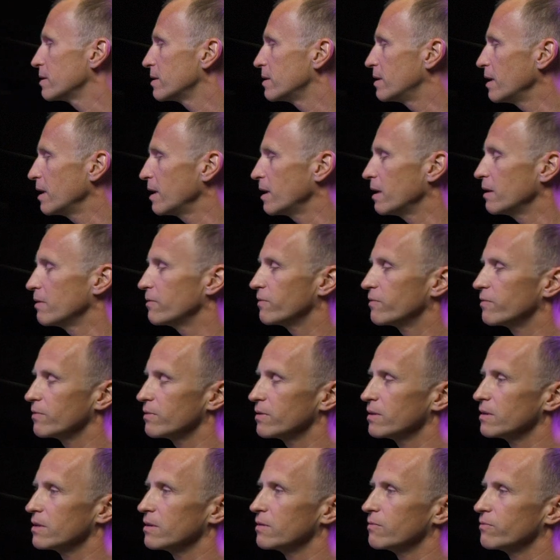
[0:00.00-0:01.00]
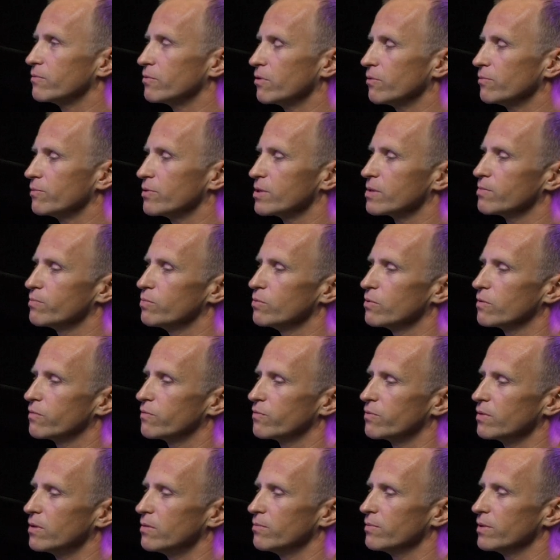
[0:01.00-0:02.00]
Dave wrote this book
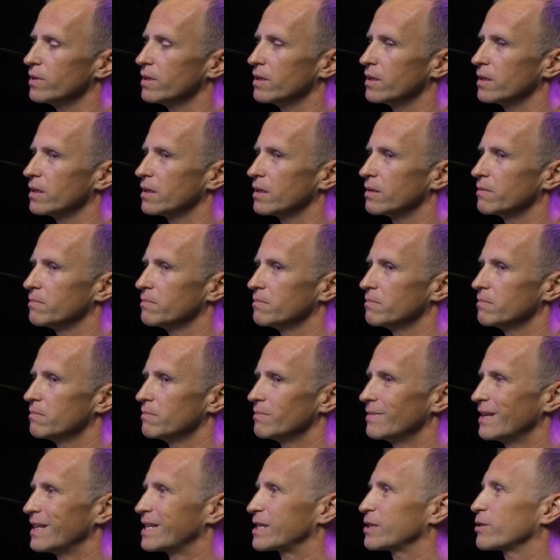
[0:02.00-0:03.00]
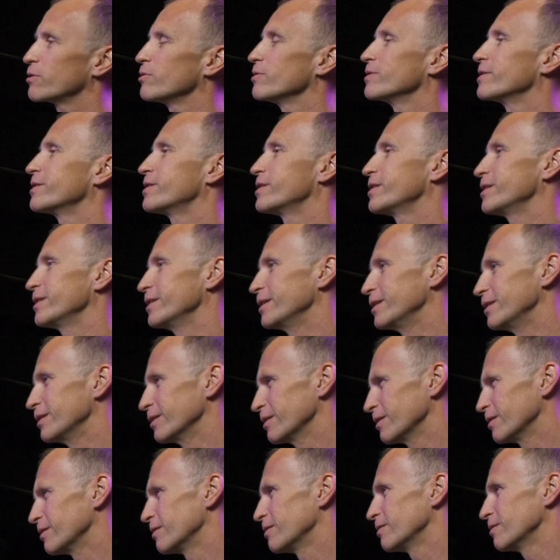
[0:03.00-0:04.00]
from the, let's call it
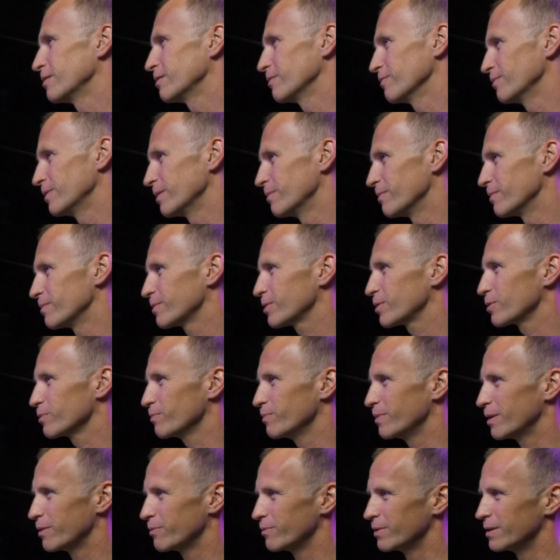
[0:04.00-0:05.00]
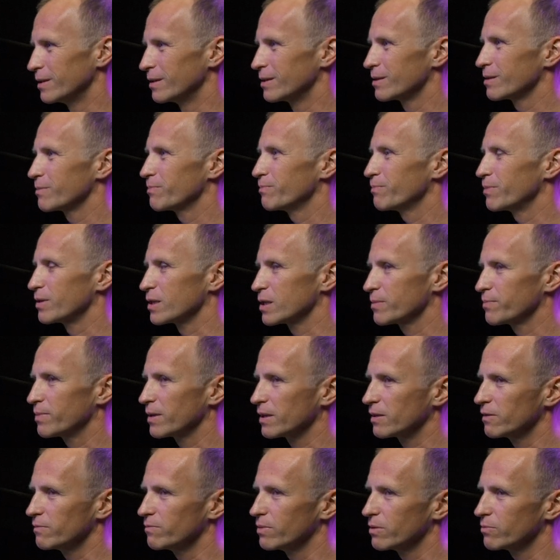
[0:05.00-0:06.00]
CEO of the submarine
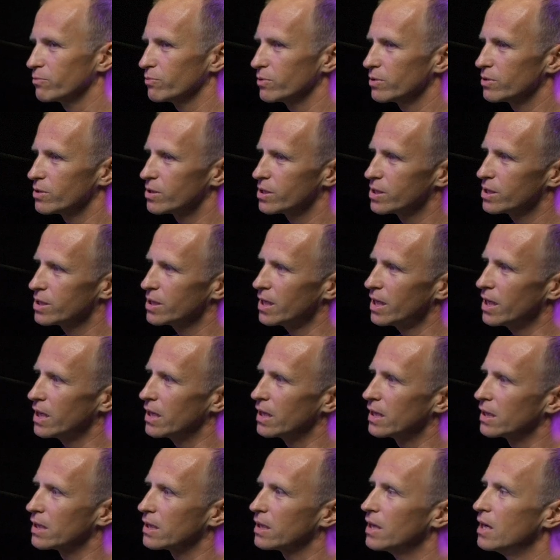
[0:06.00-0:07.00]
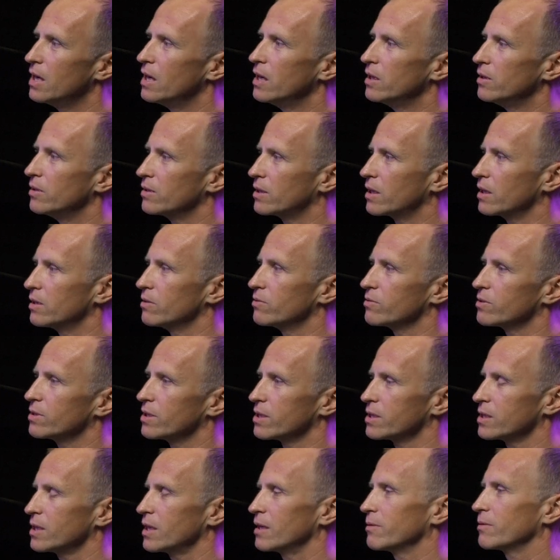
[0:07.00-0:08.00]
perspective. But what you're saying, you can use
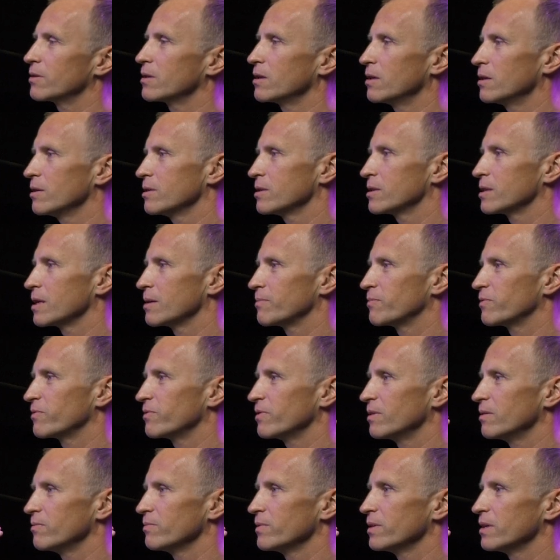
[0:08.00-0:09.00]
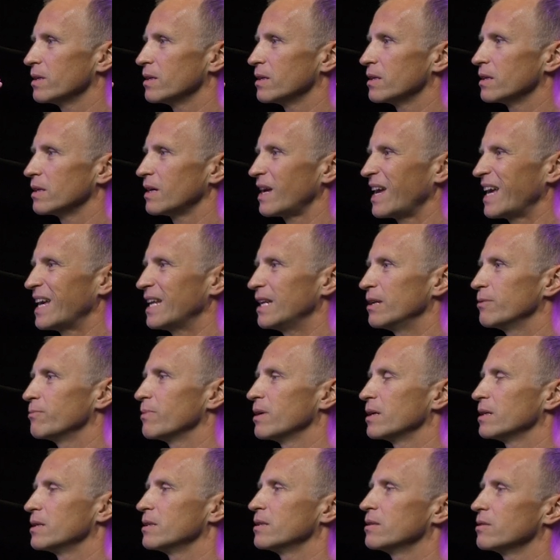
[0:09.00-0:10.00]
the same concept from
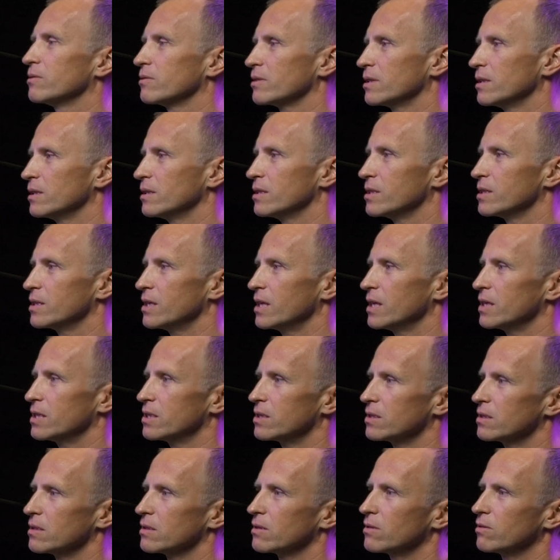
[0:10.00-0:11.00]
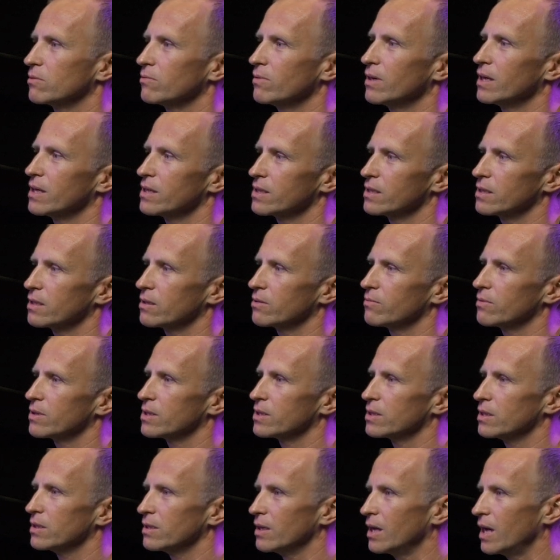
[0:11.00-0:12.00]
anyone in the organization to ask the
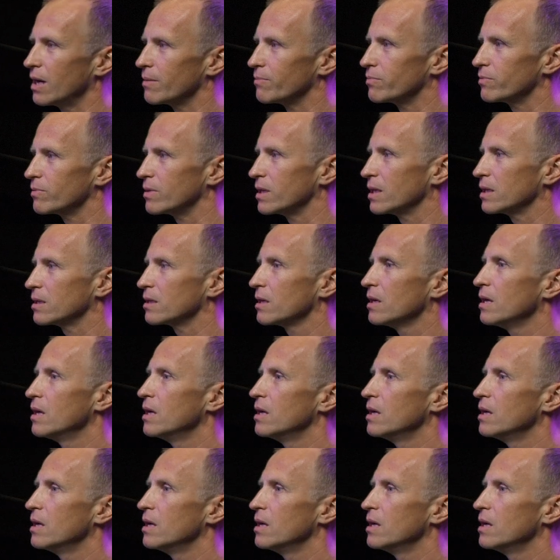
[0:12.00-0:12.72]
question up, right?